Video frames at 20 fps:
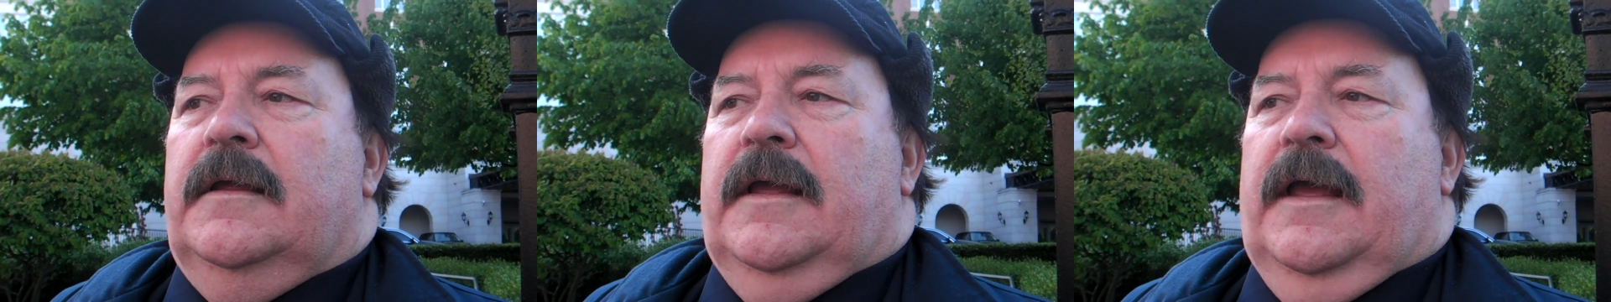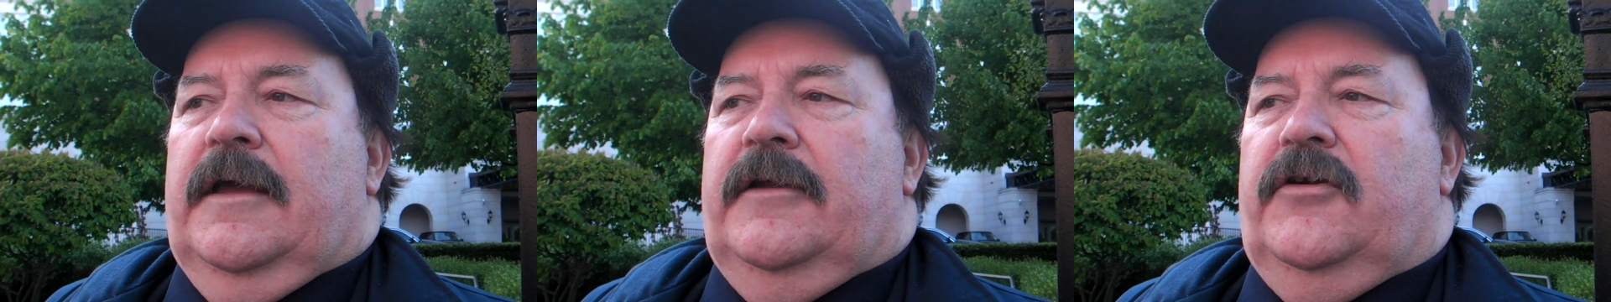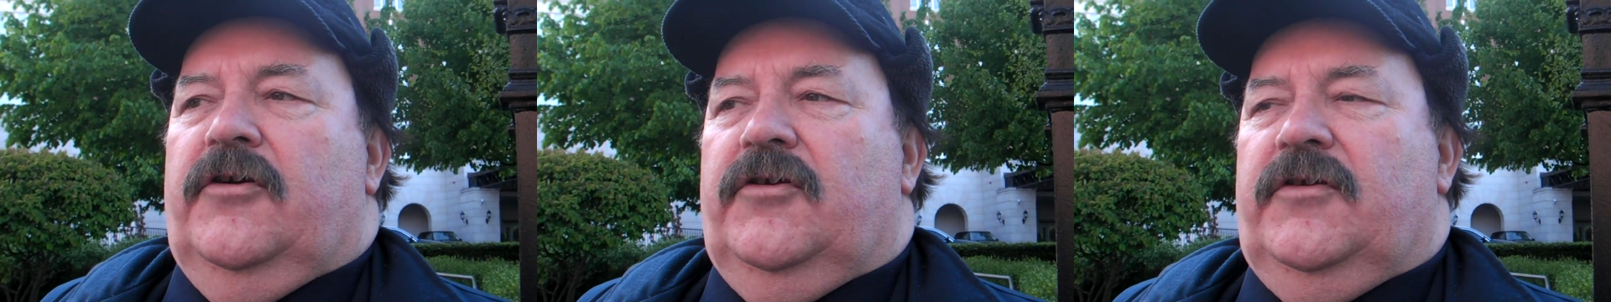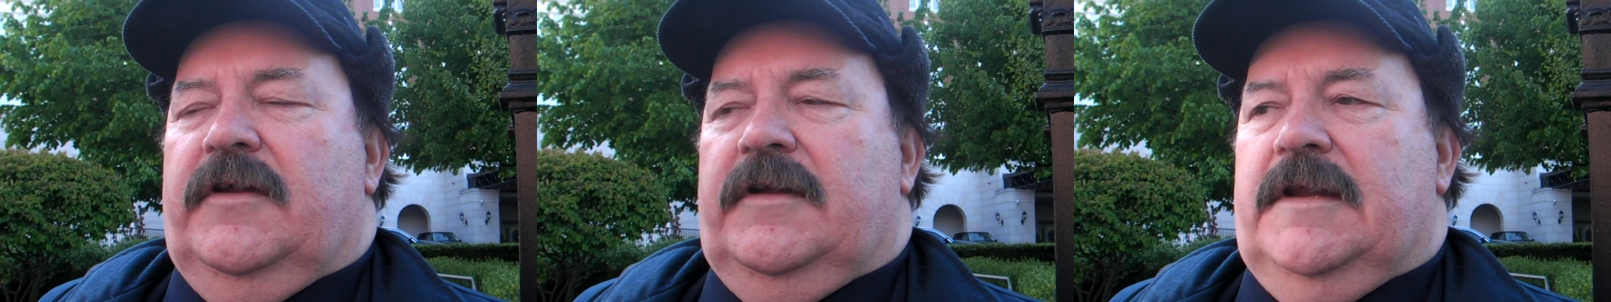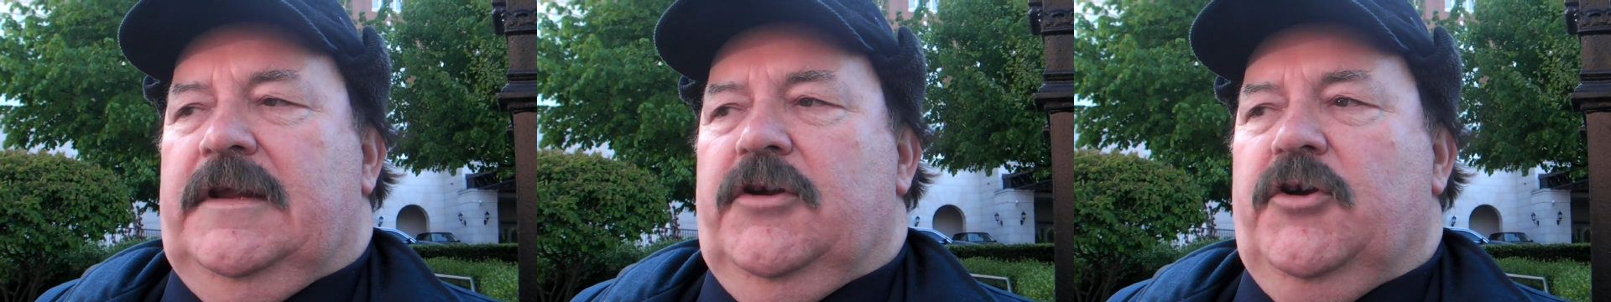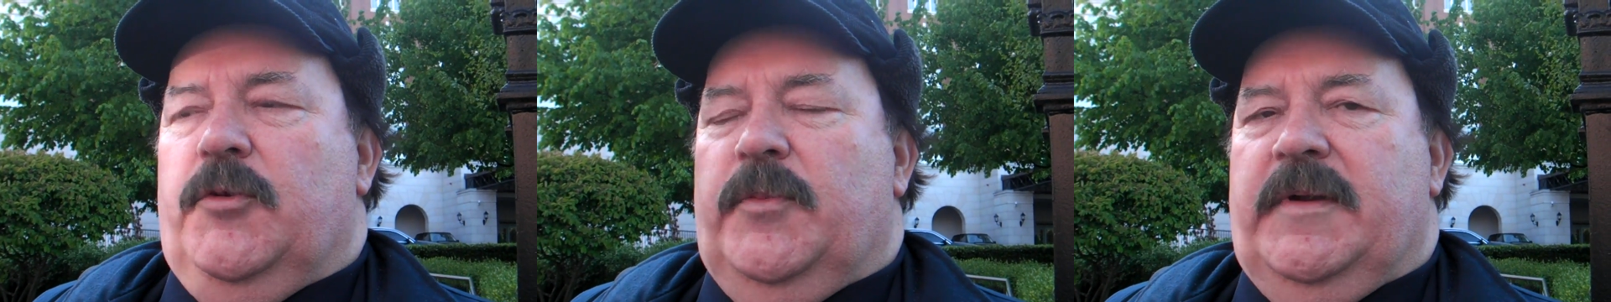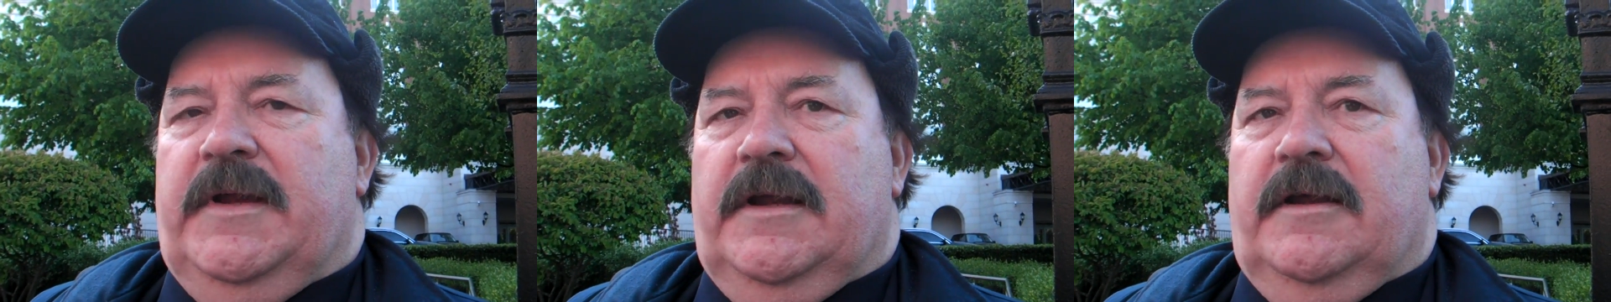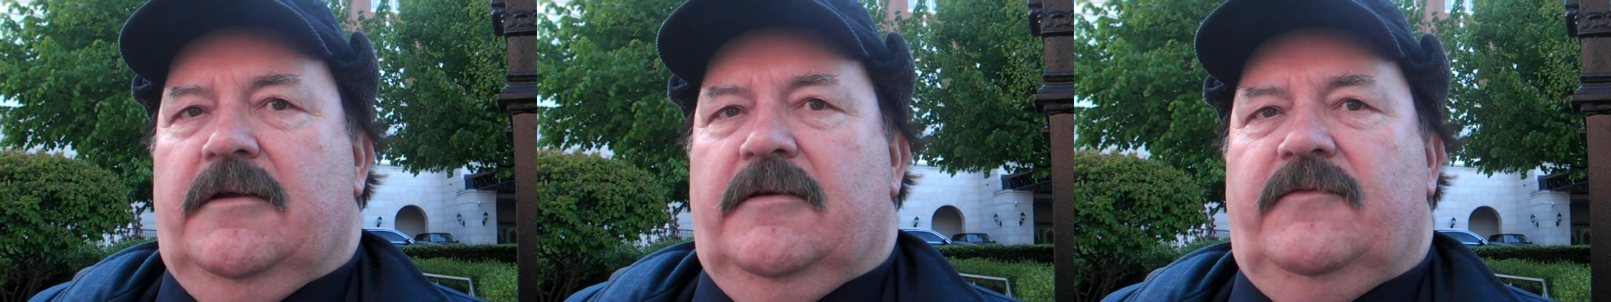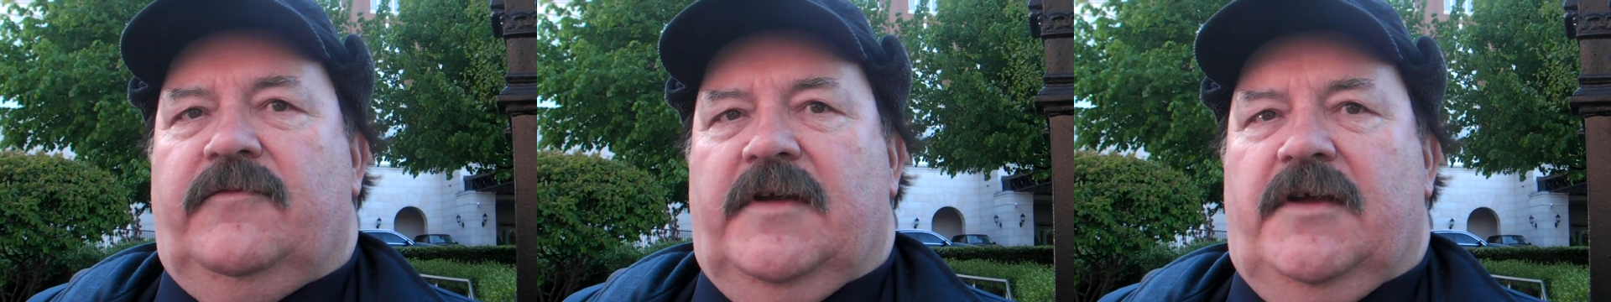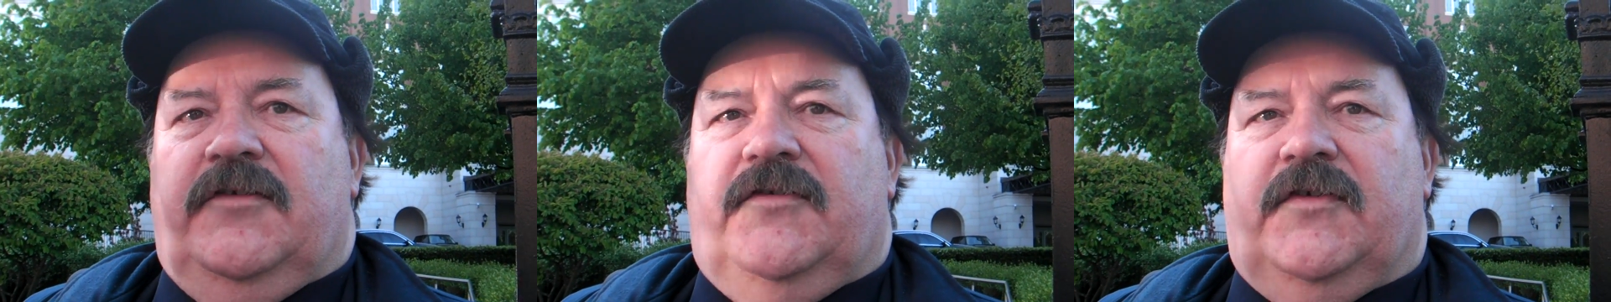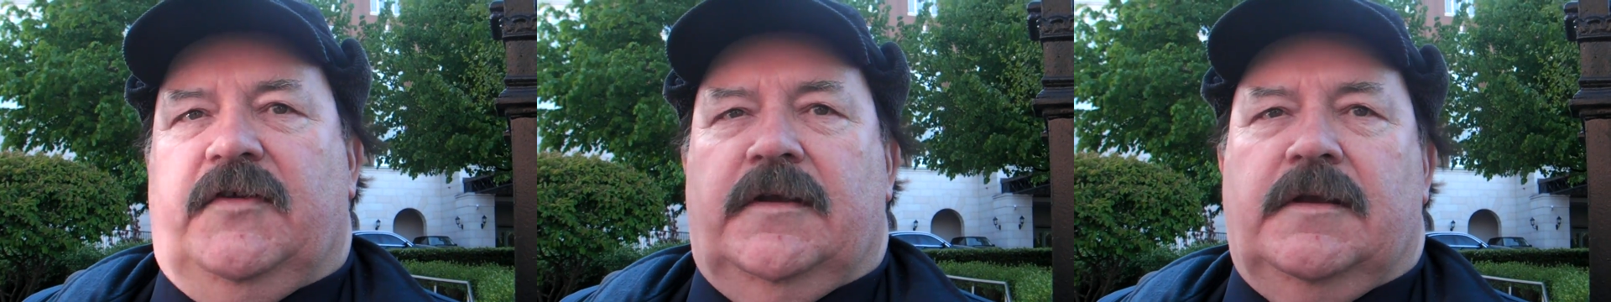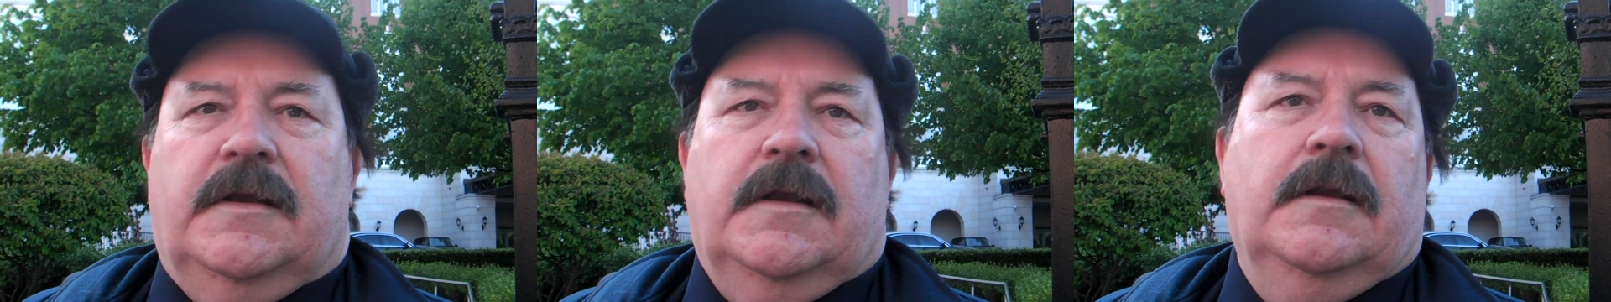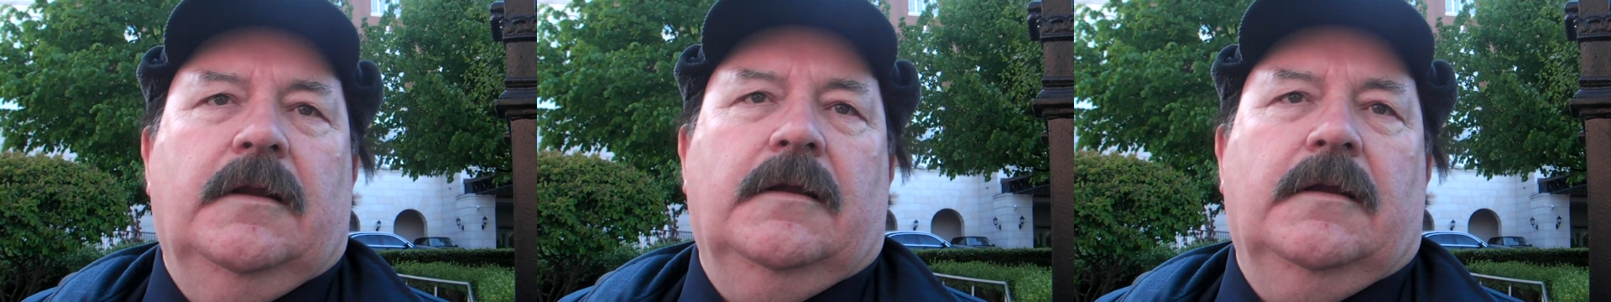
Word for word: and under the European Convention